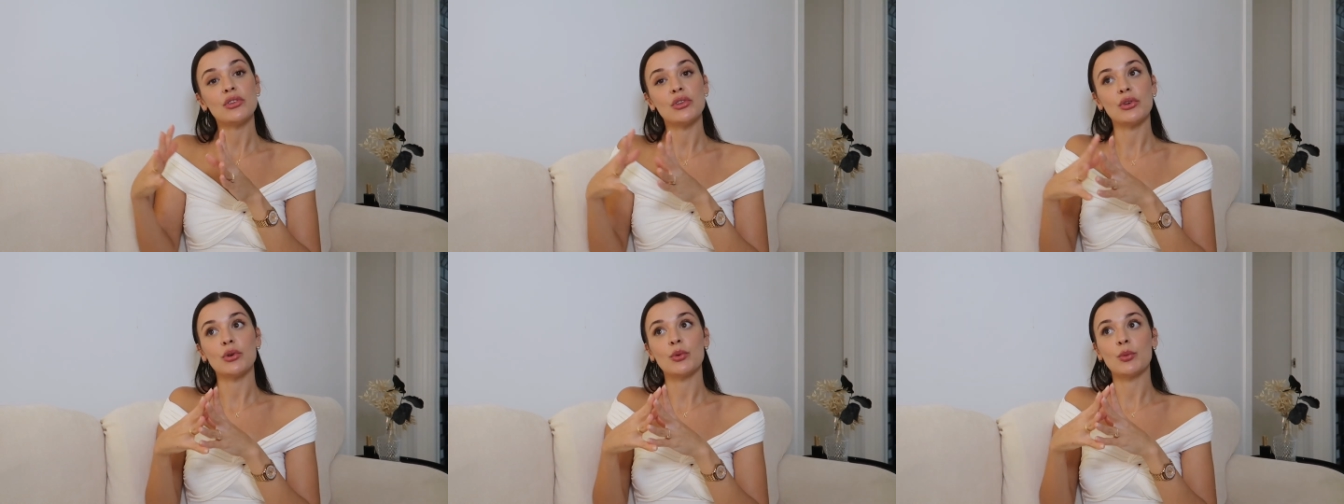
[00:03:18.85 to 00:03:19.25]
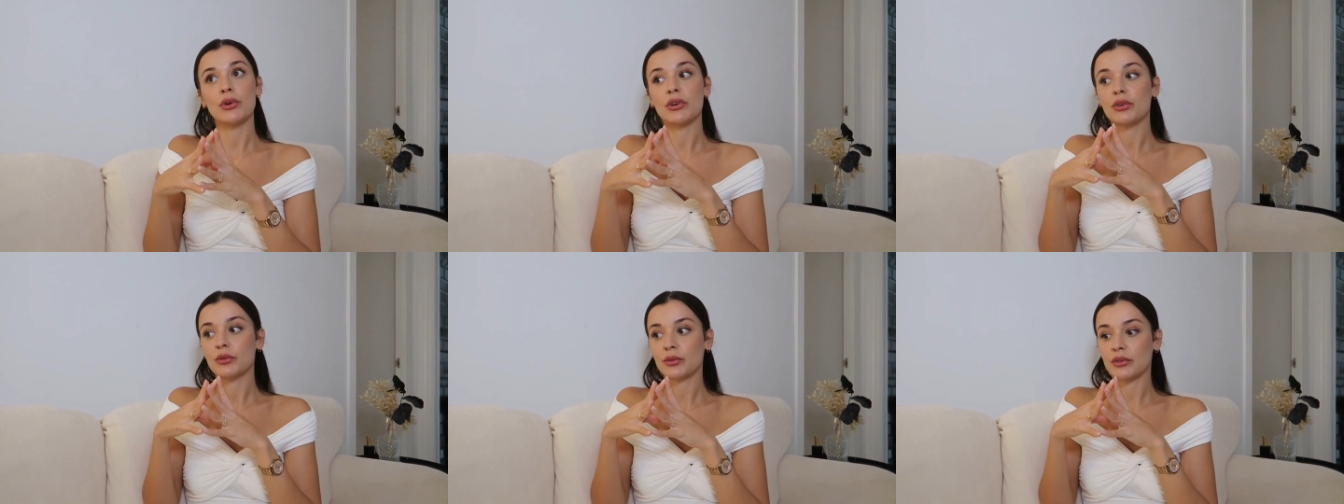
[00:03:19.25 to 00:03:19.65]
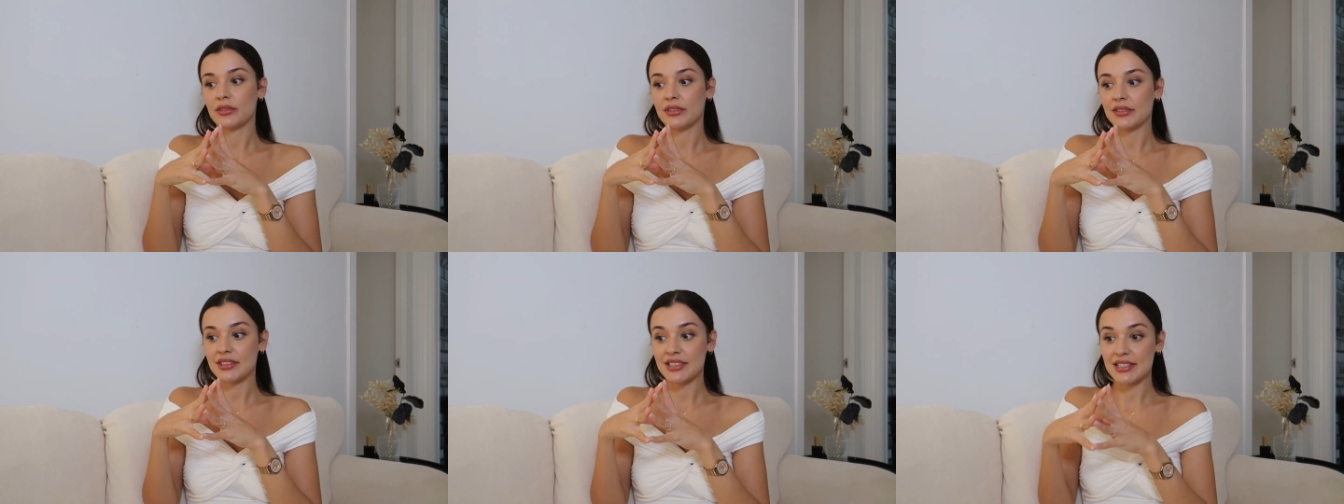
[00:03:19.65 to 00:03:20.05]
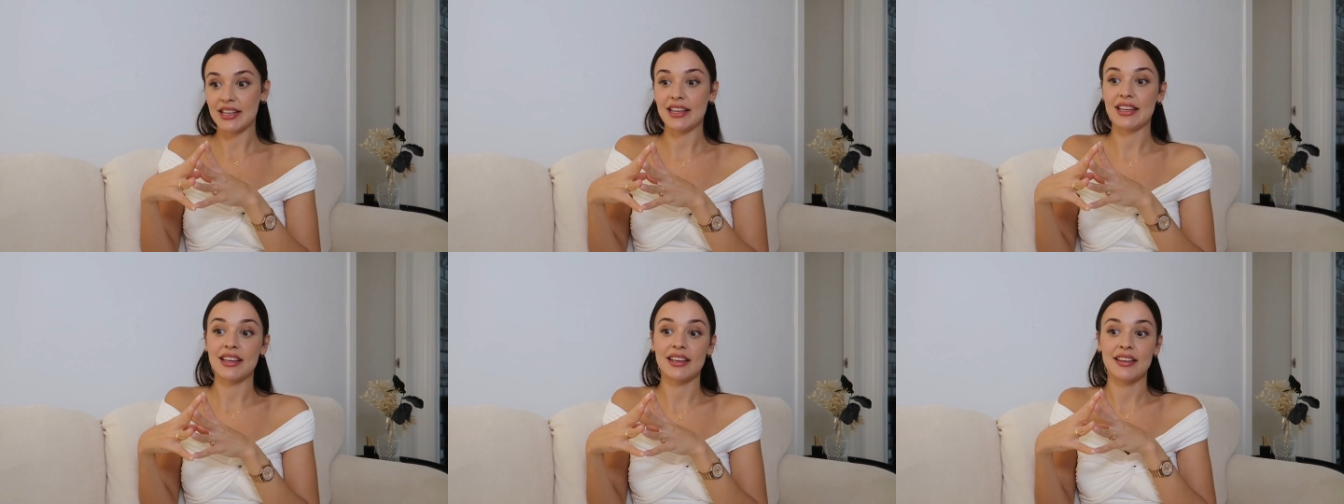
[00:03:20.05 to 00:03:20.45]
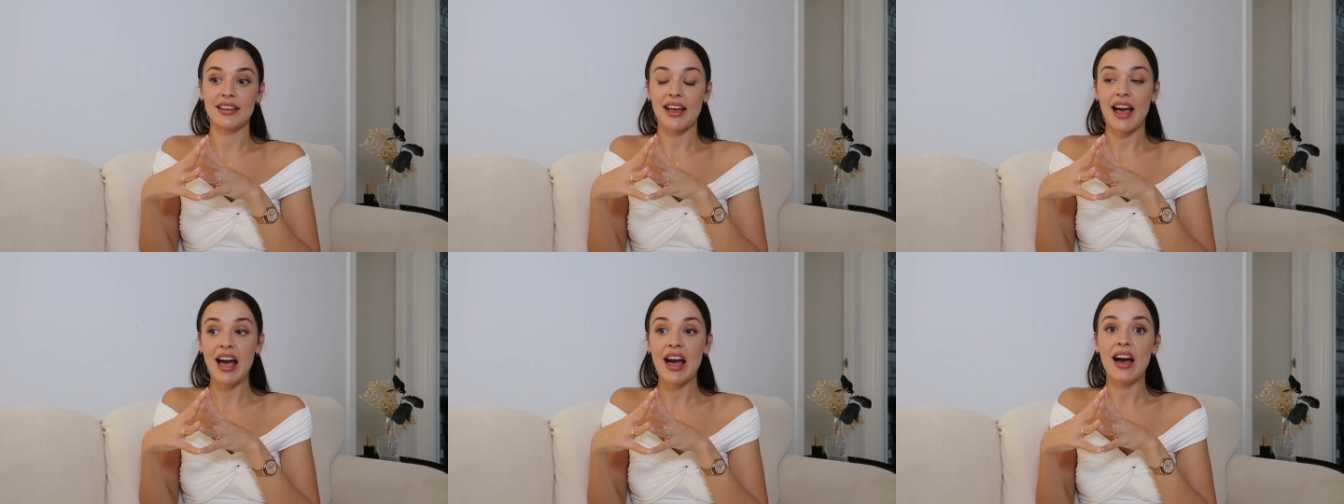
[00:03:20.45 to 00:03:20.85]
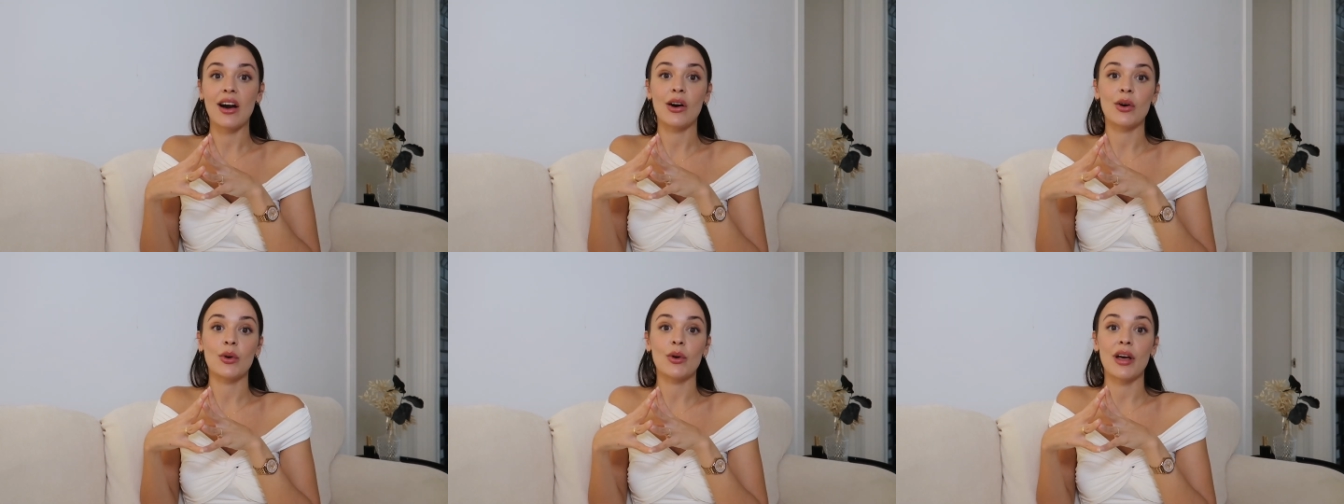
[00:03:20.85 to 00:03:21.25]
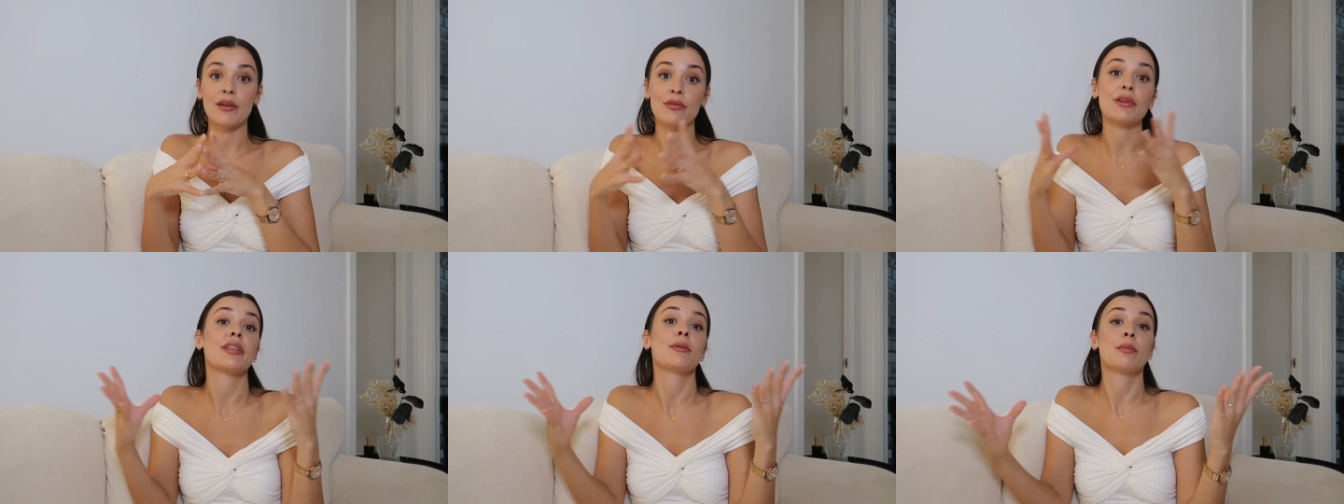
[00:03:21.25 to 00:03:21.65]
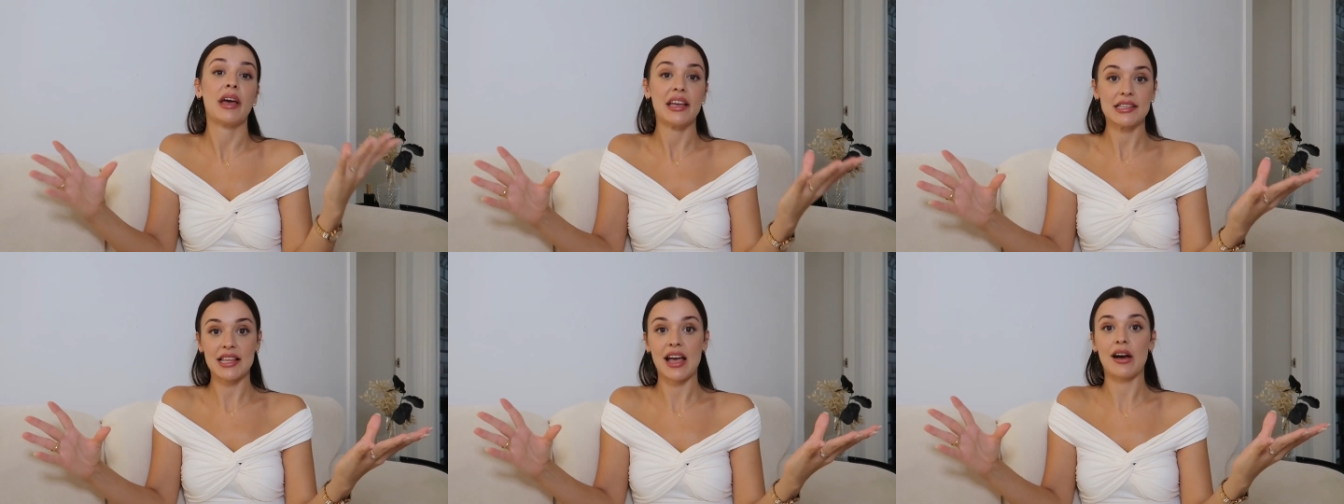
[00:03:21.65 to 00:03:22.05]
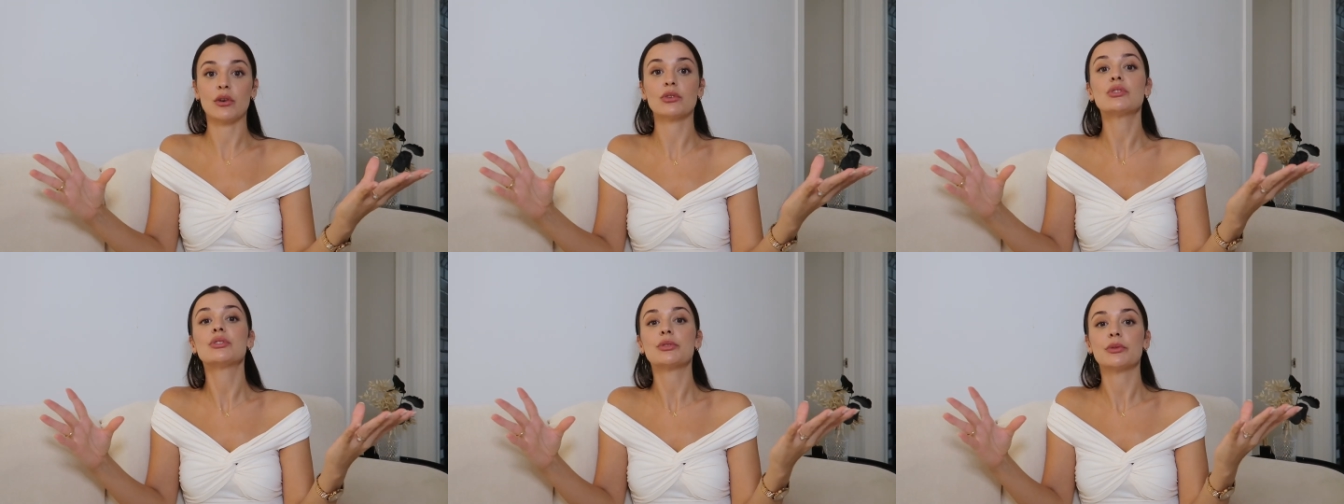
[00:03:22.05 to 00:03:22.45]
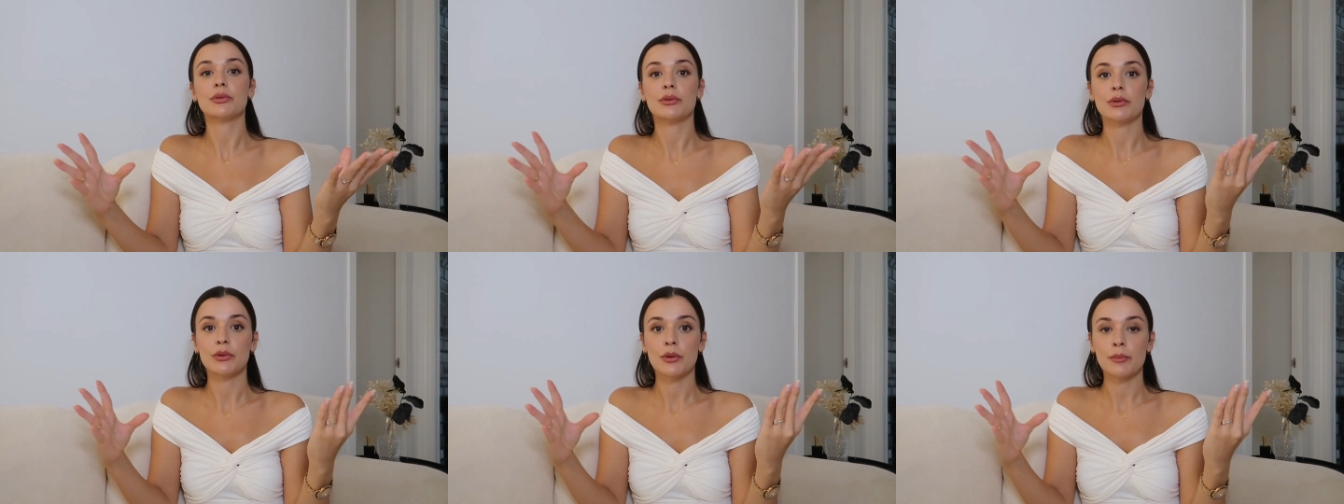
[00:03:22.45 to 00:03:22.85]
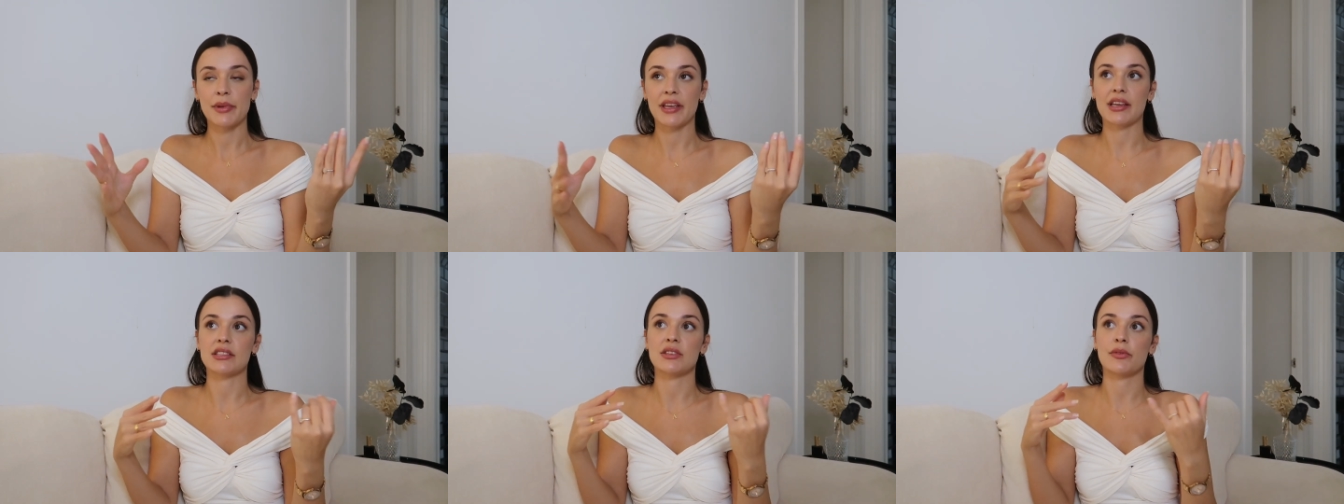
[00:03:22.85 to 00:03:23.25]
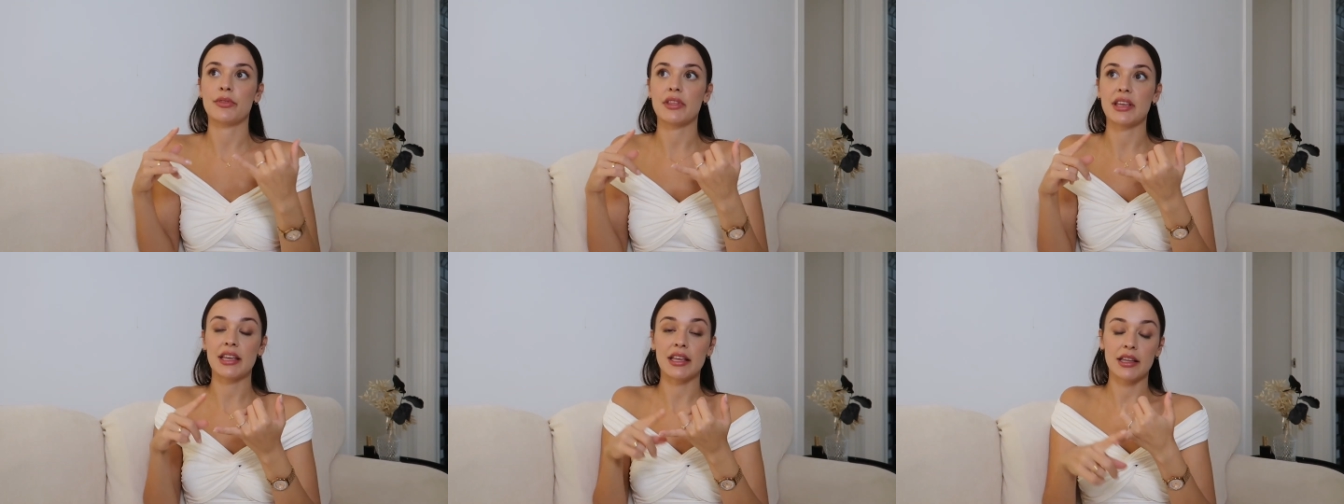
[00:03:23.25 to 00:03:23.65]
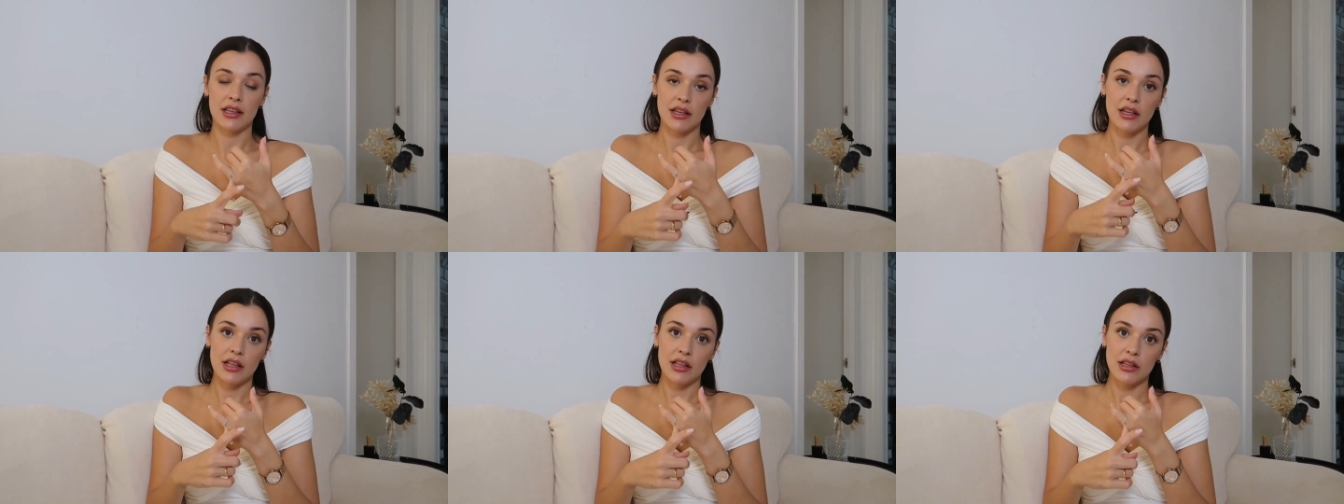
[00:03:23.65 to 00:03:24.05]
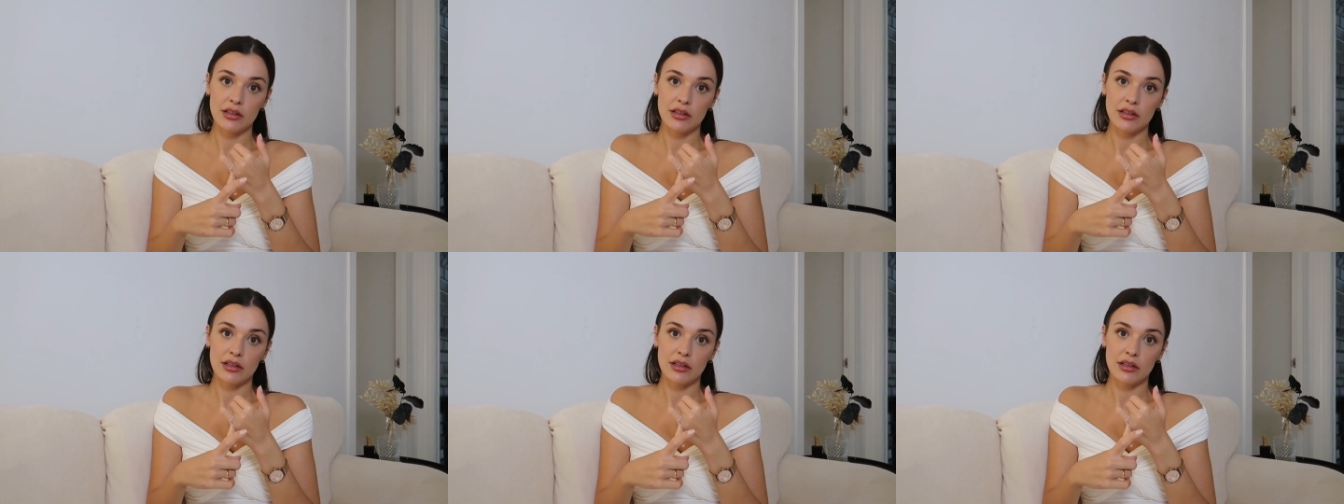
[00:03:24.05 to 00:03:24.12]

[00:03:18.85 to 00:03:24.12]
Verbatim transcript: you will see how everything pays out because of the